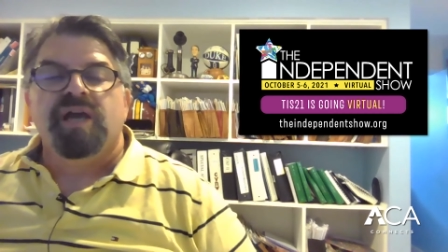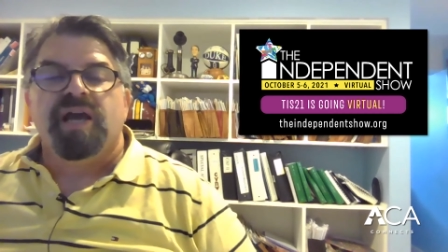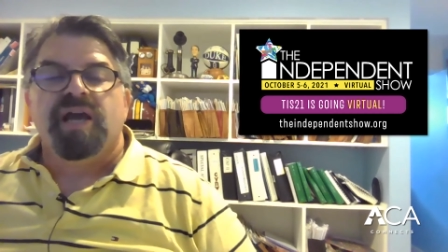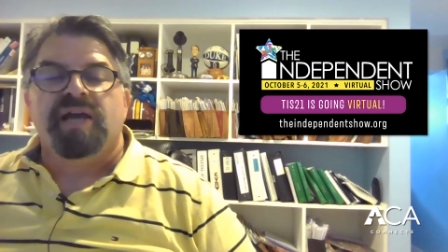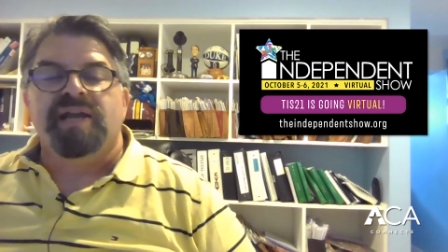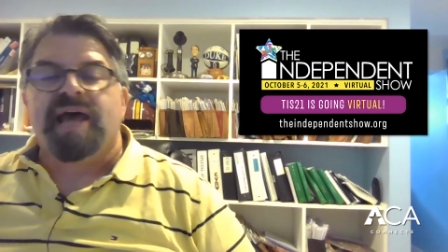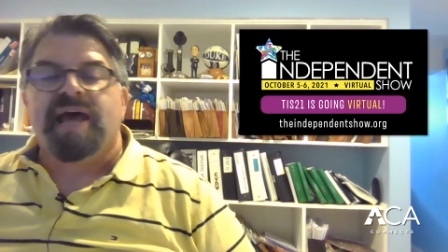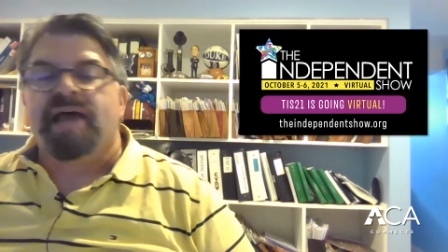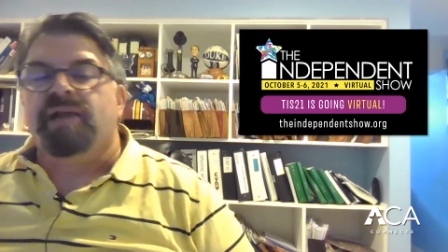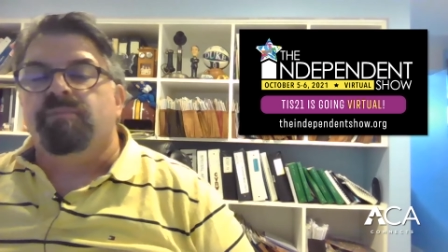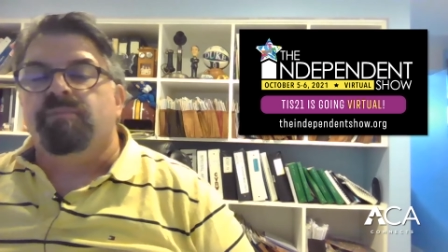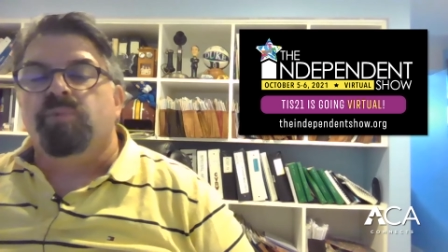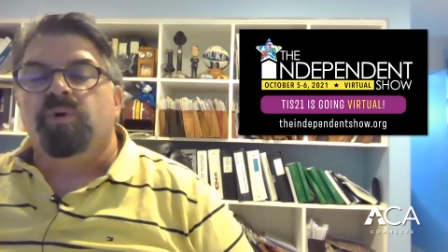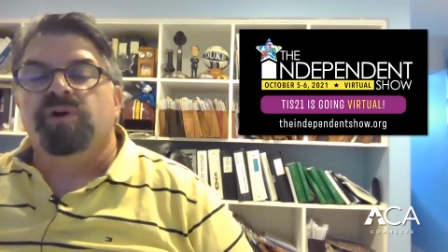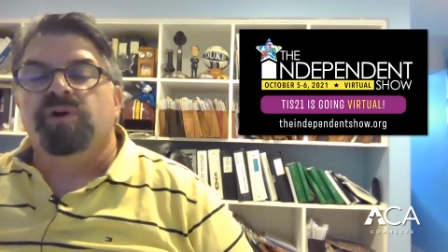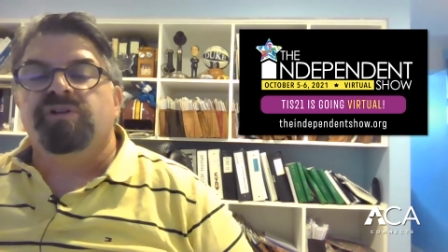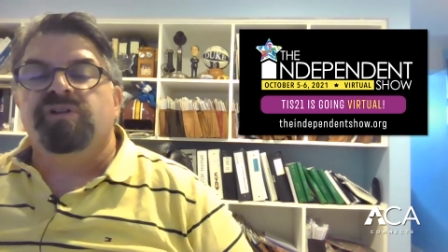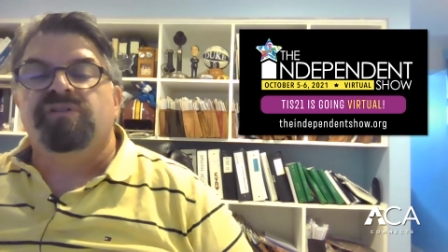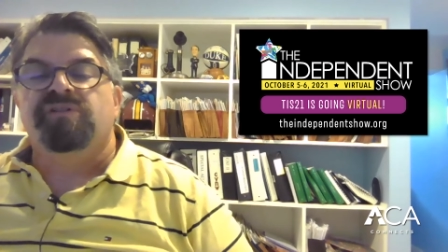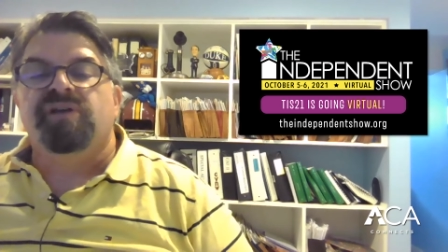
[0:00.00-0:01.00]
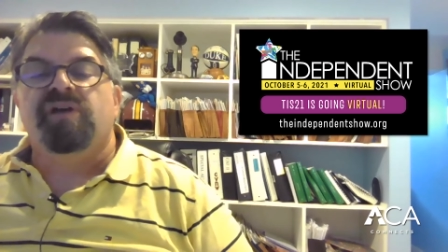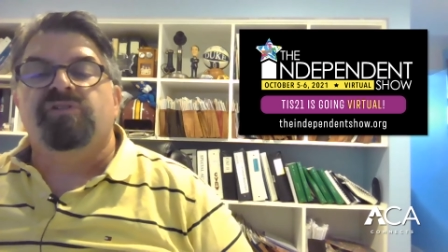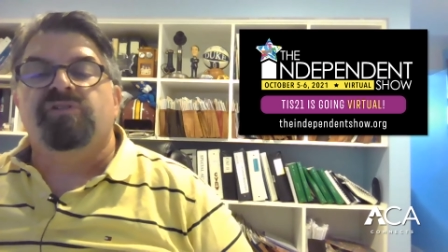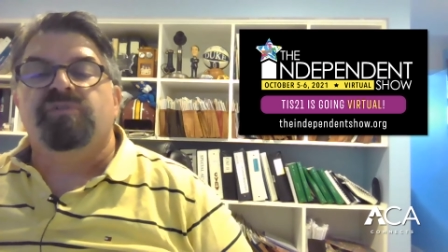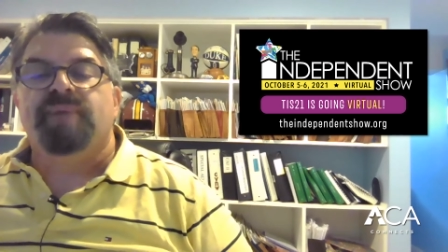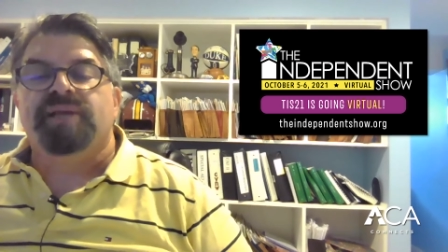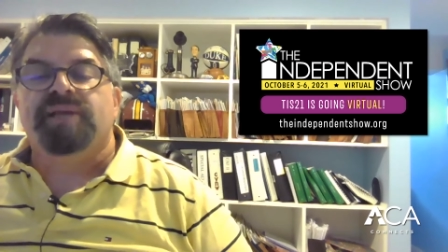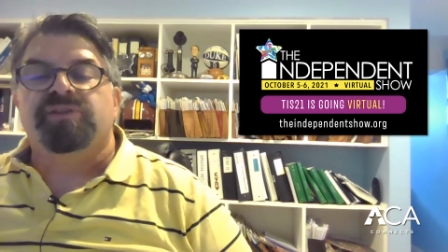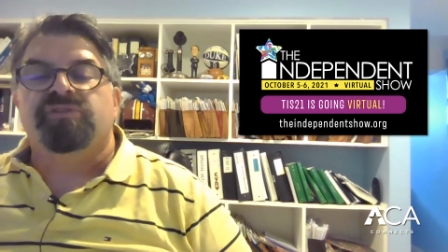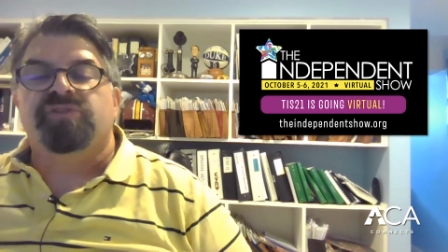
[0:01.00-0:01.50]
and added more details
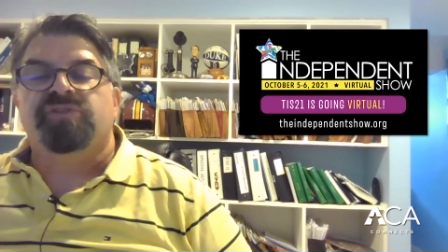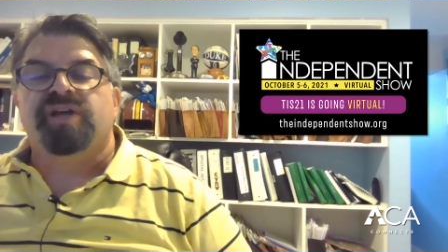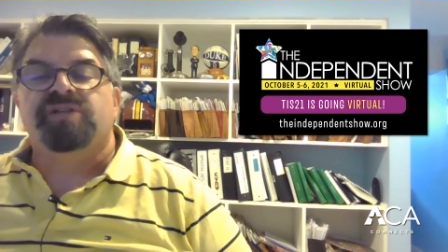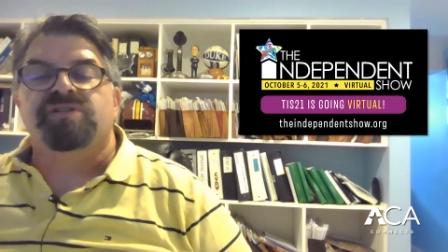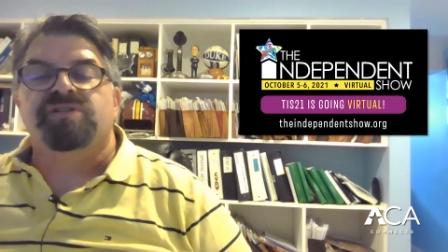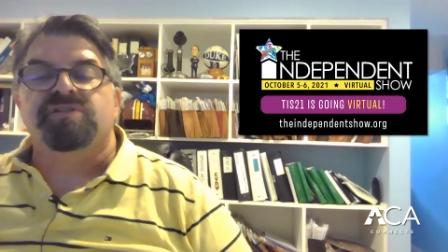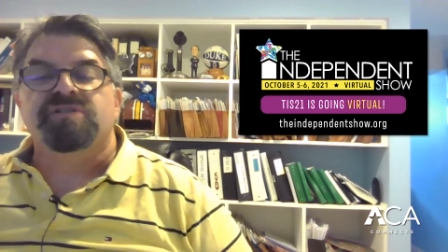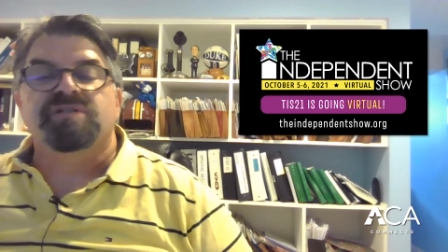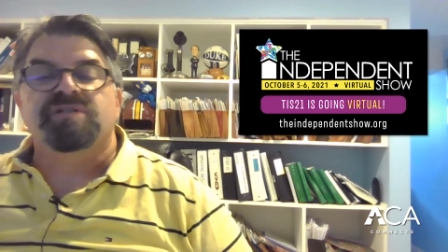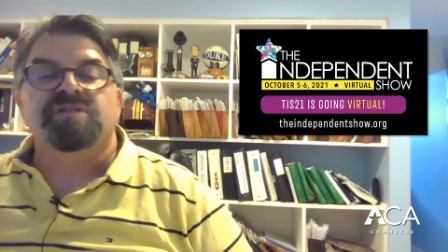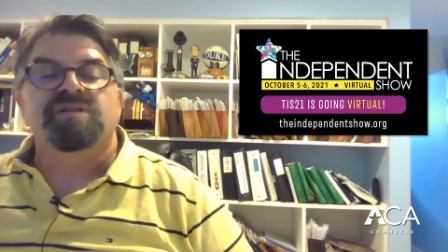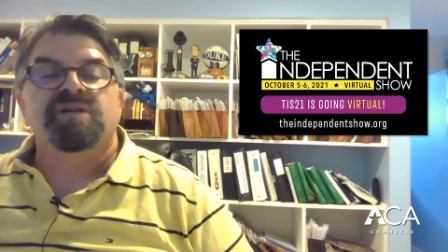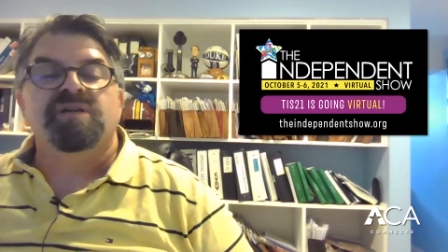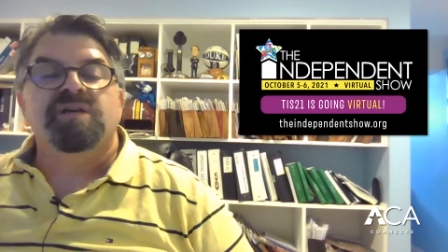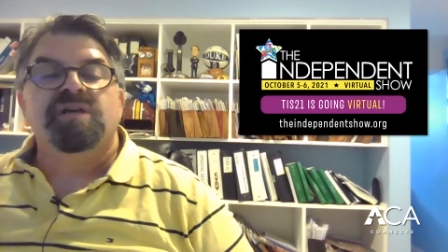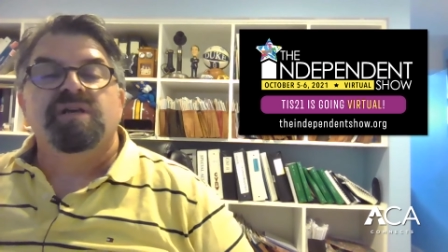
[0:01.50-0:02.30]
about the sessions.